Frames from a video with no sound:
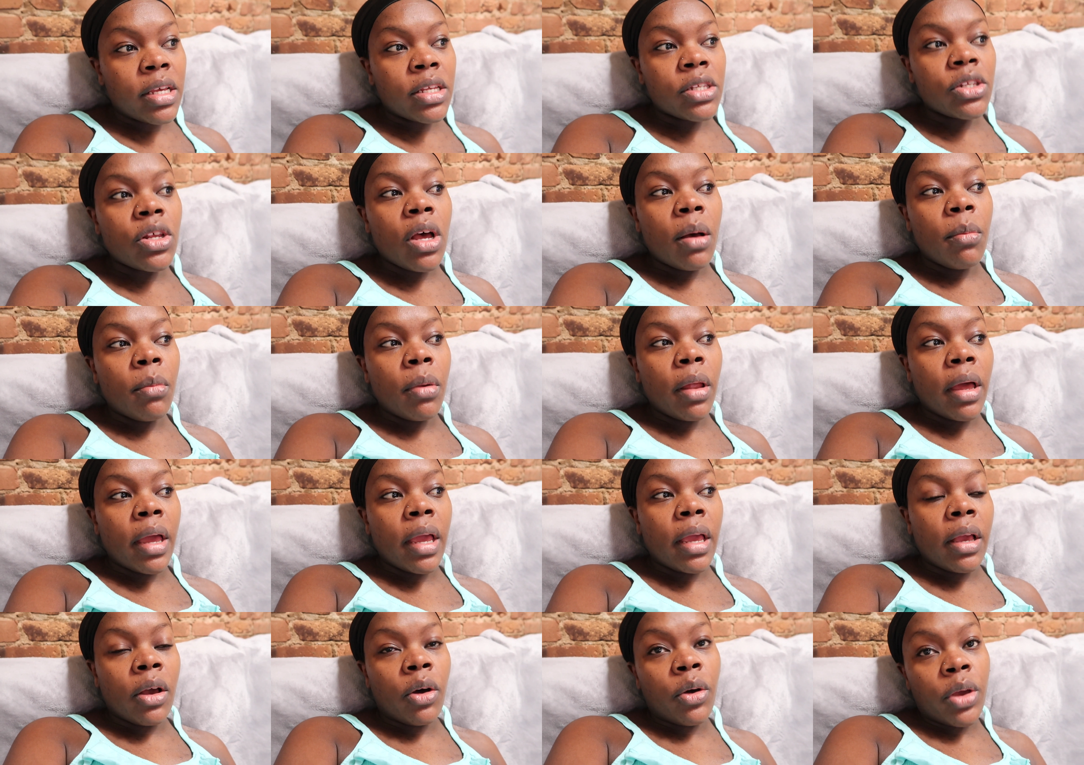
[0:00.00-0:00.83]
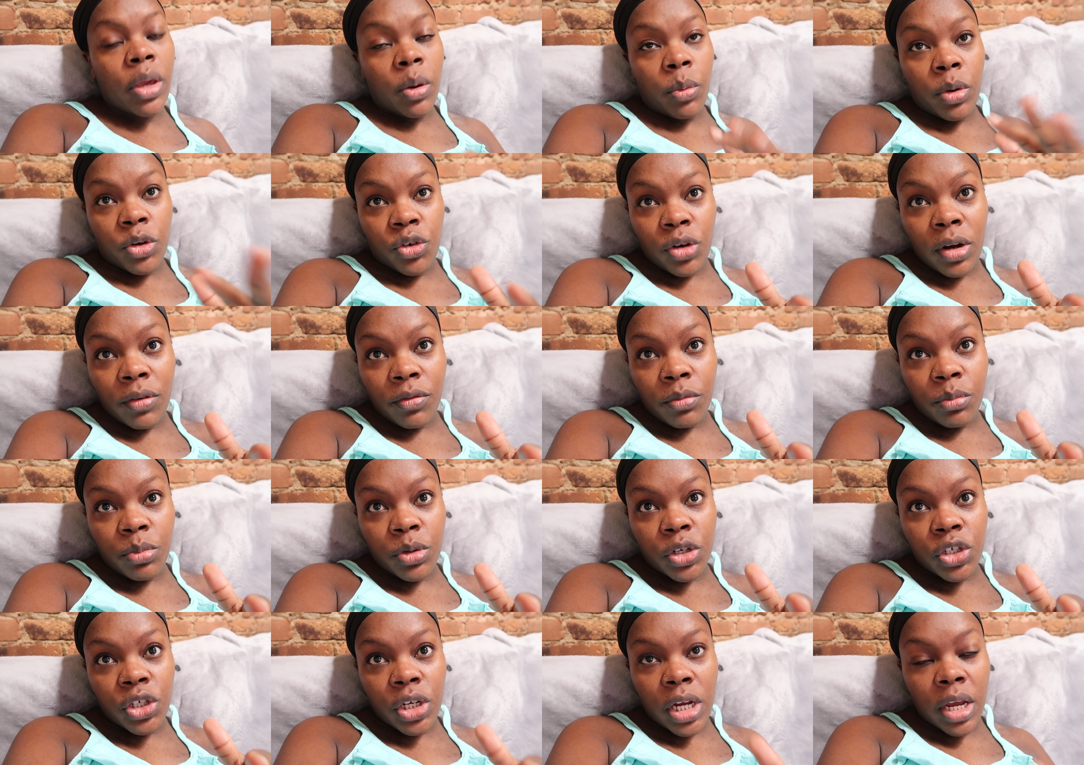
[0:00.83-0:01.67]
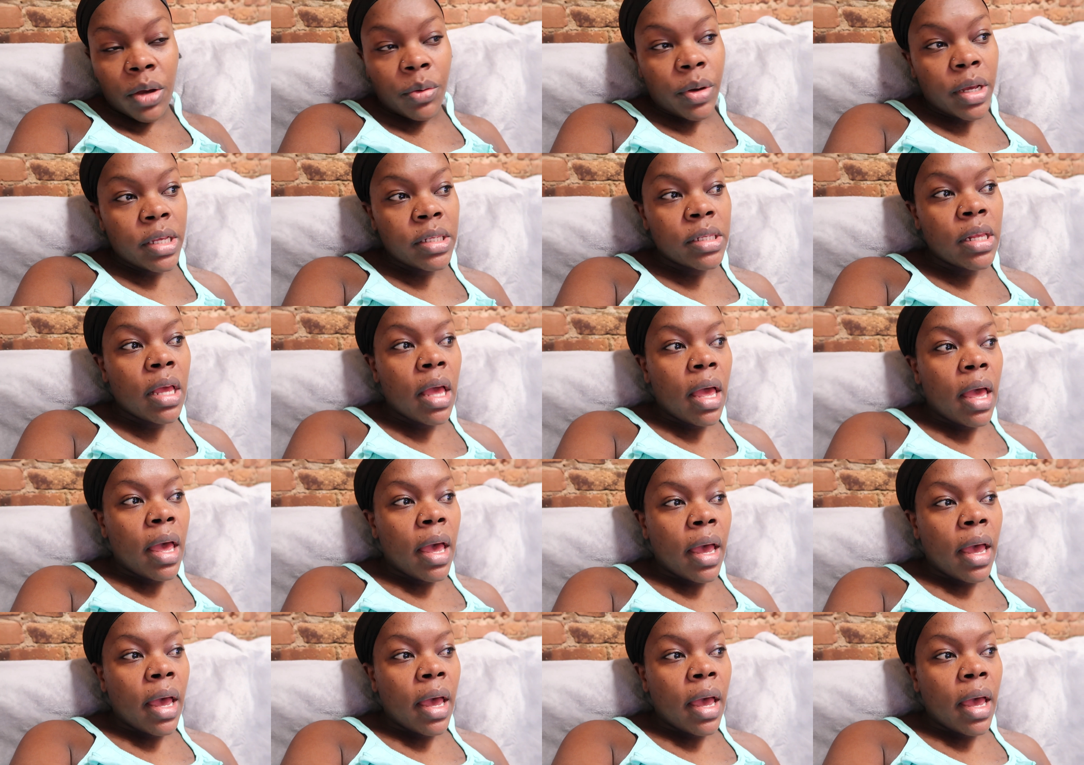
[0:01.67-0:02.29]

So I'm like, oh yeah, we're traveling British Airways.